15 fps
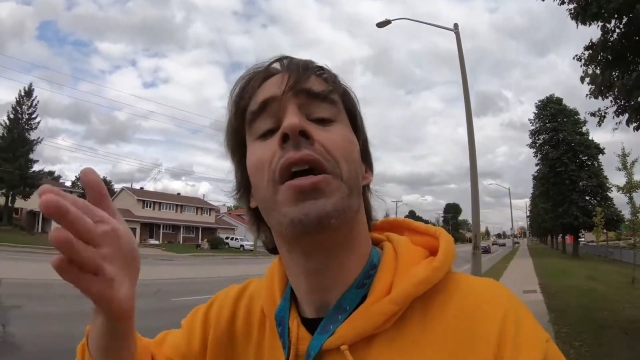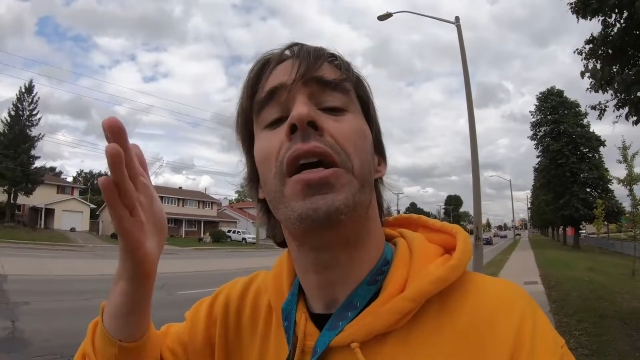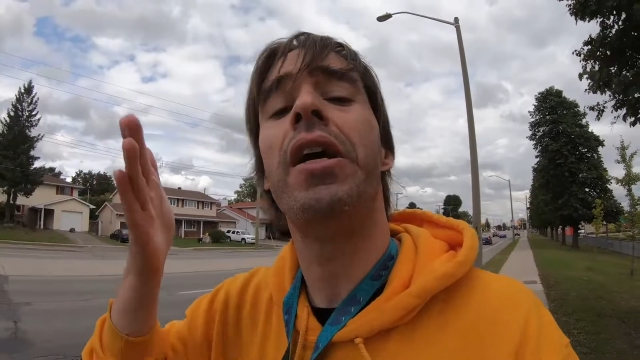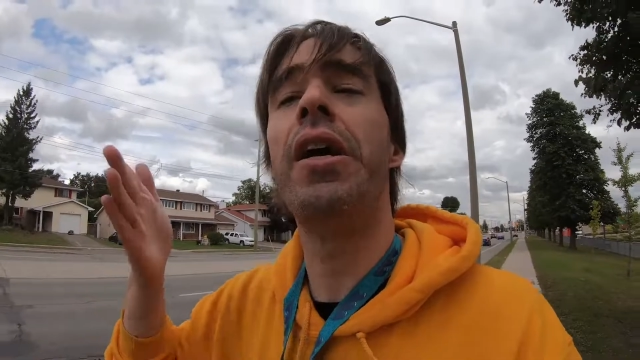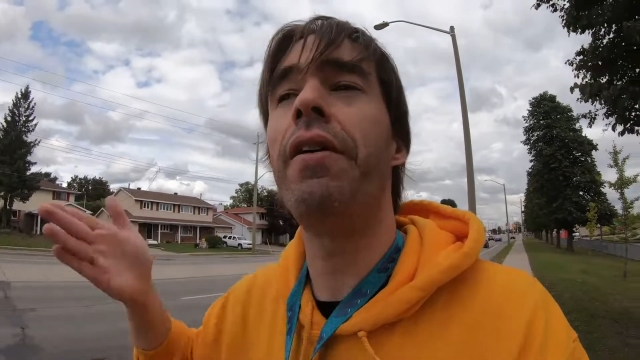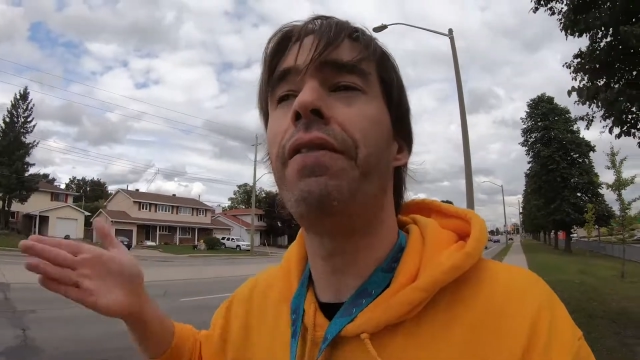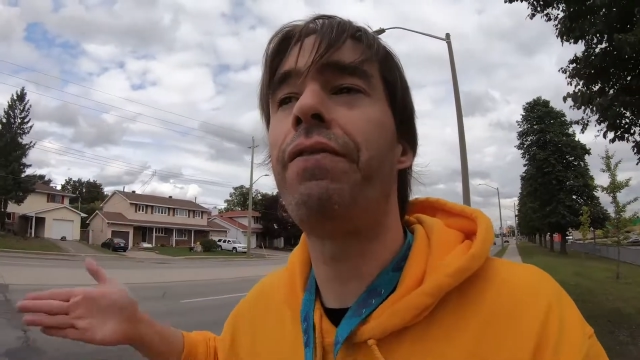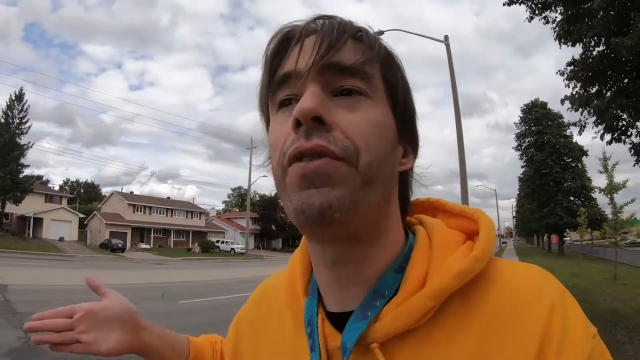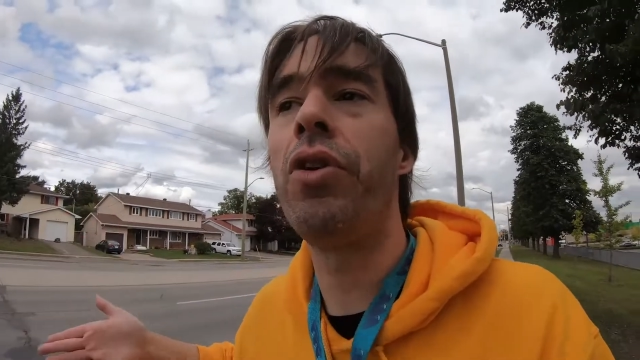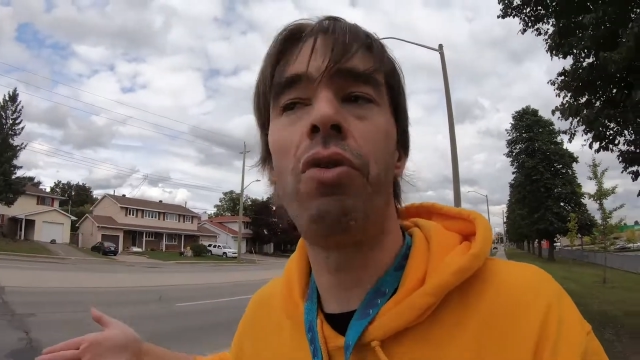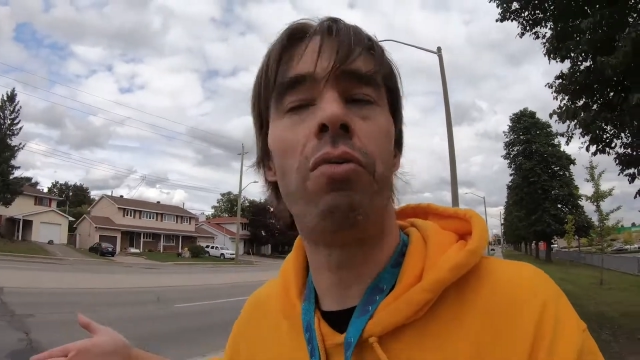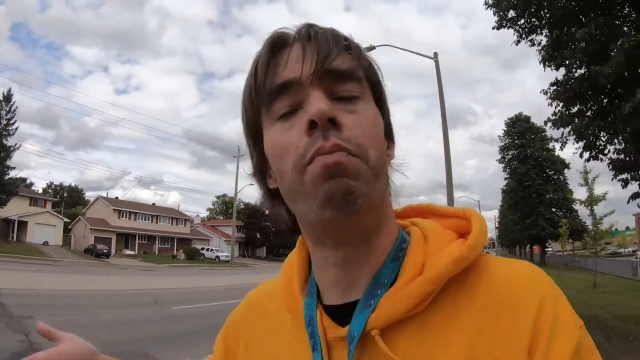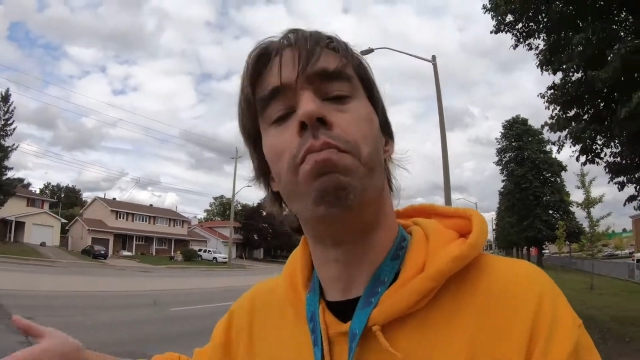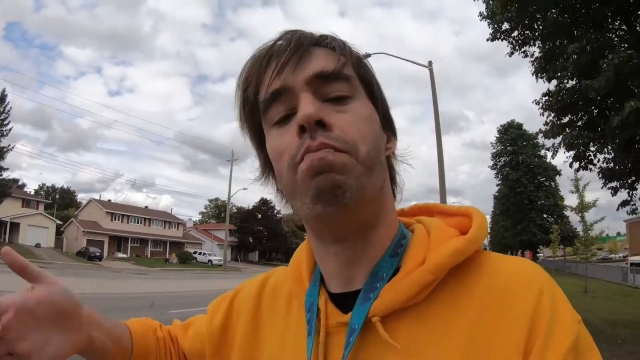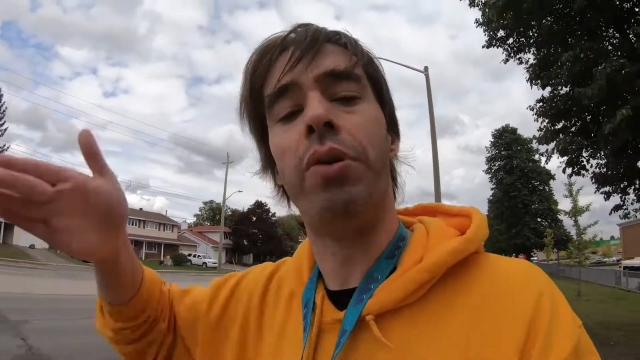if
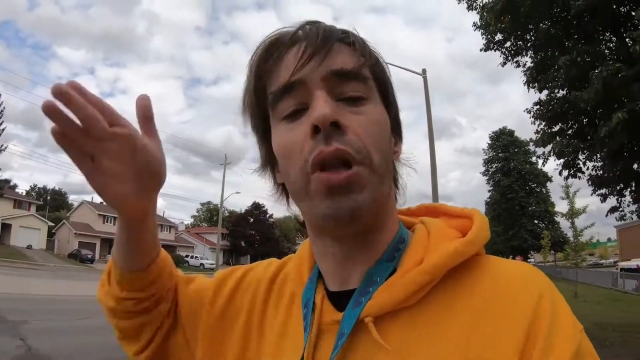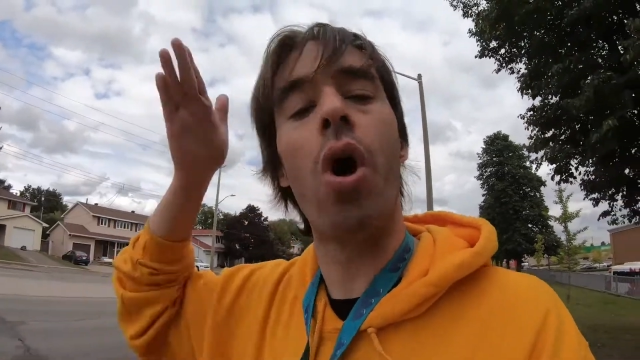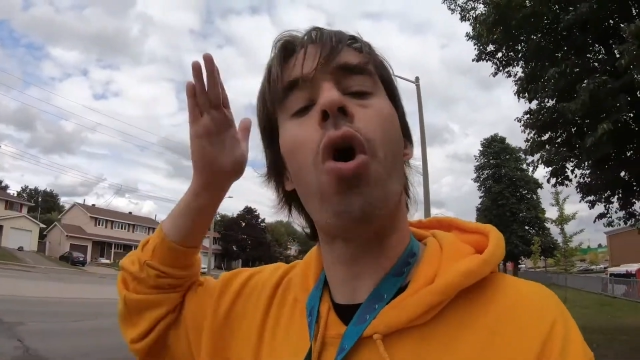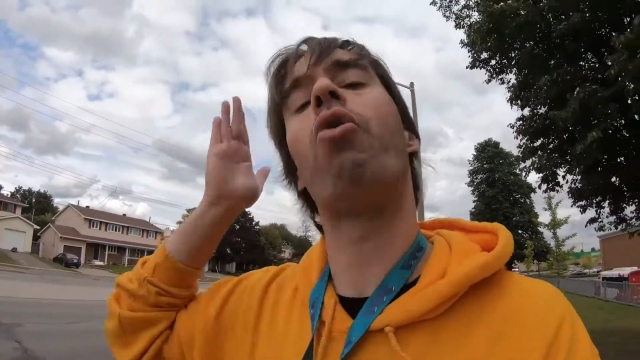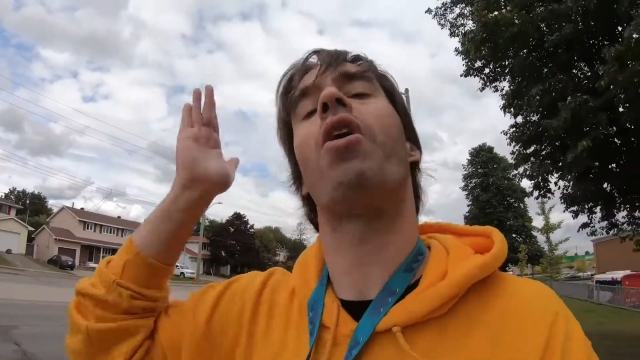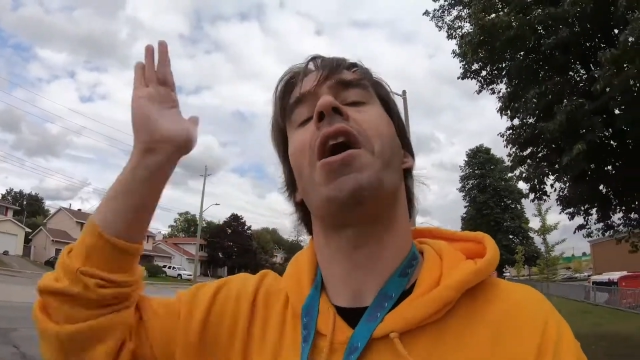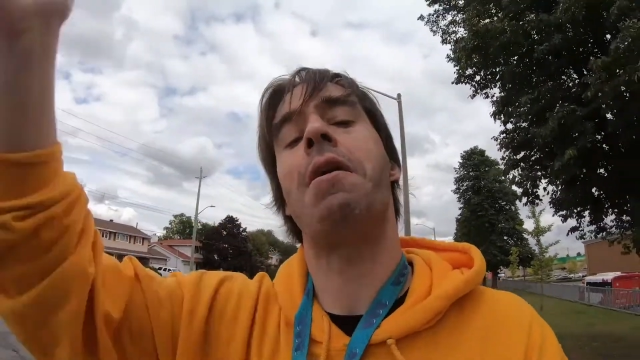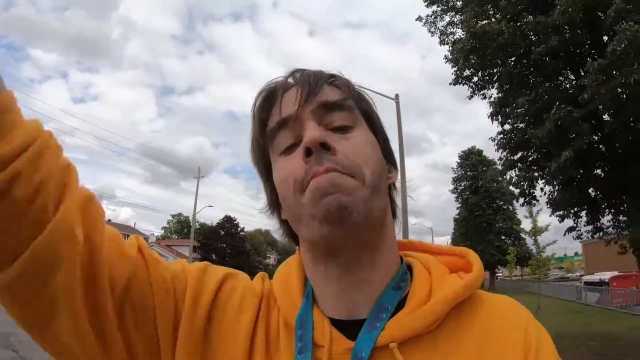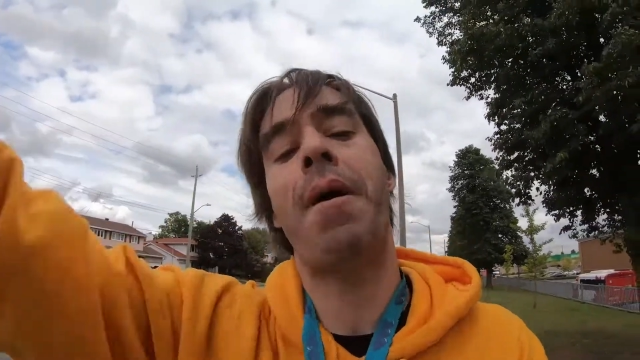you blow right